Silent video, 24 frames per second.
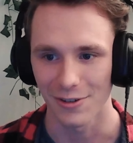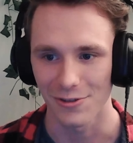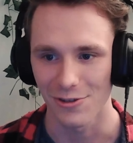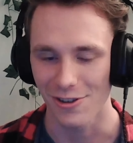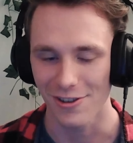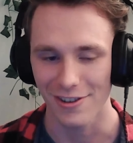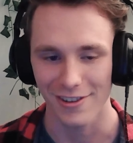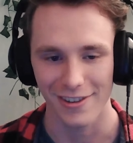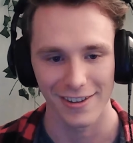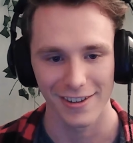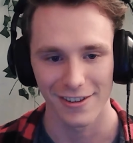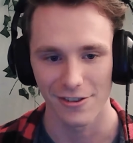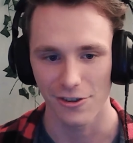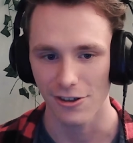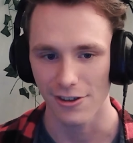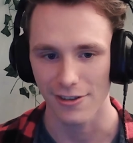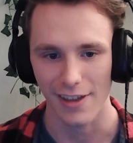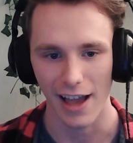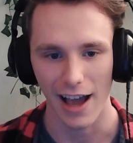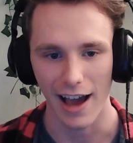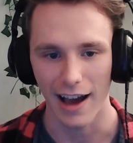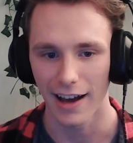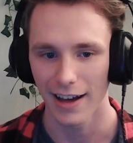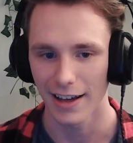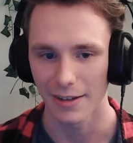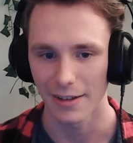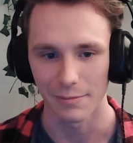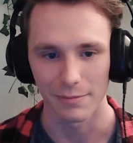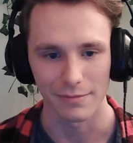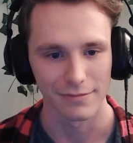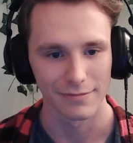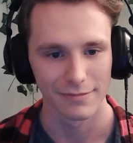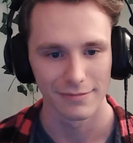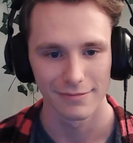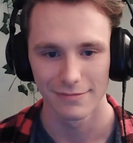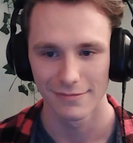just time.
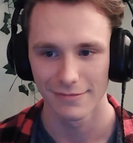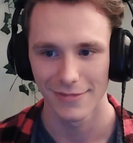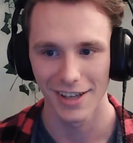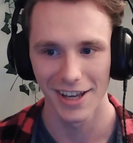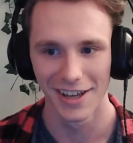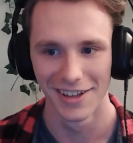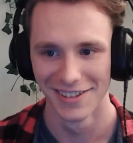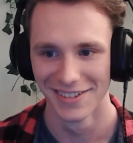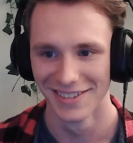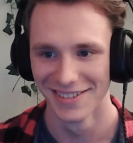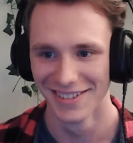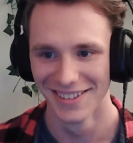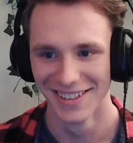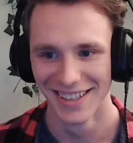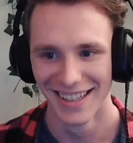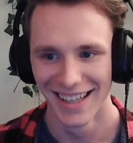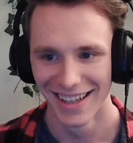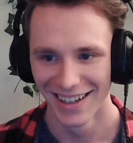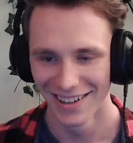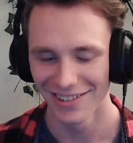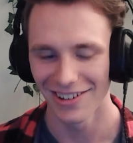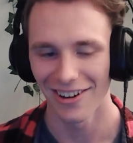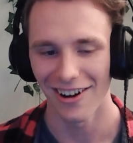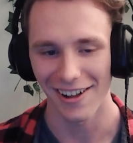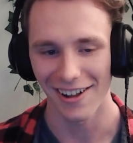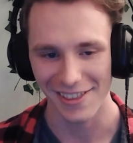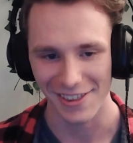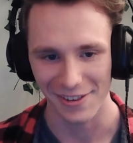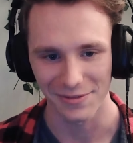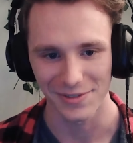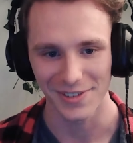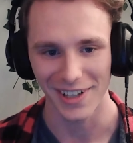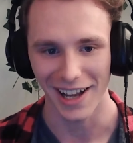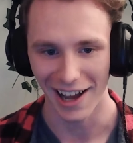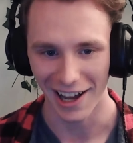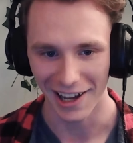Lots
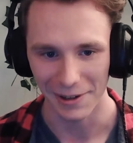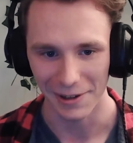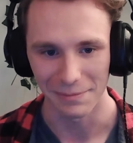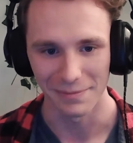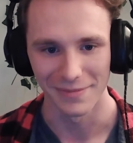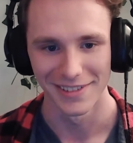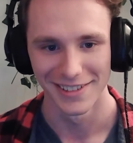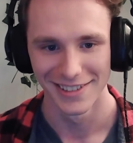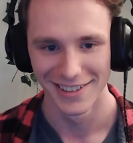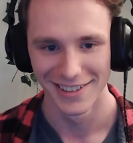of time.